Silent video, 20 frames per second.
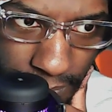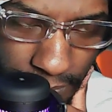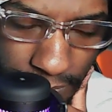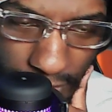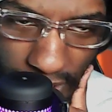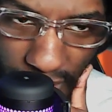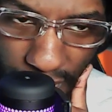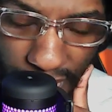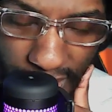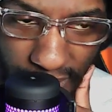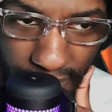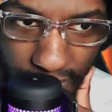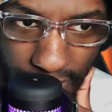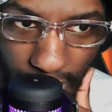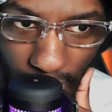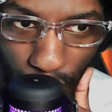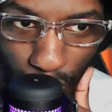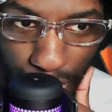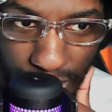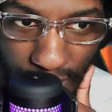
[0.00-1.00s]
Yeah, we
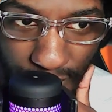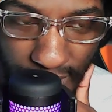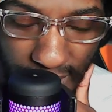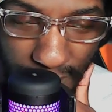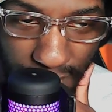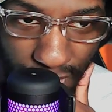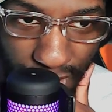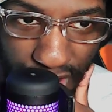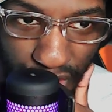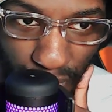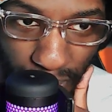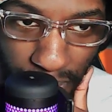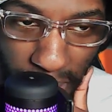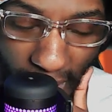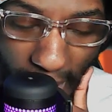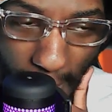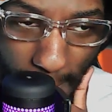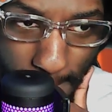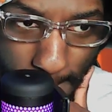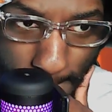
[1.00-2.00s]
who said we coming with you,
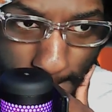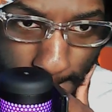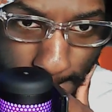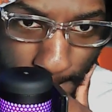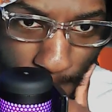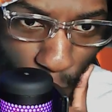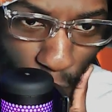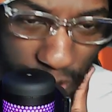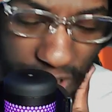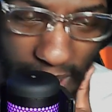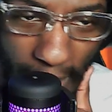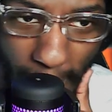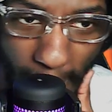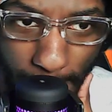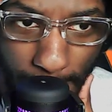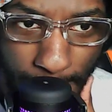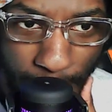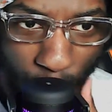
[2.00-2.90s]
bum? What's up?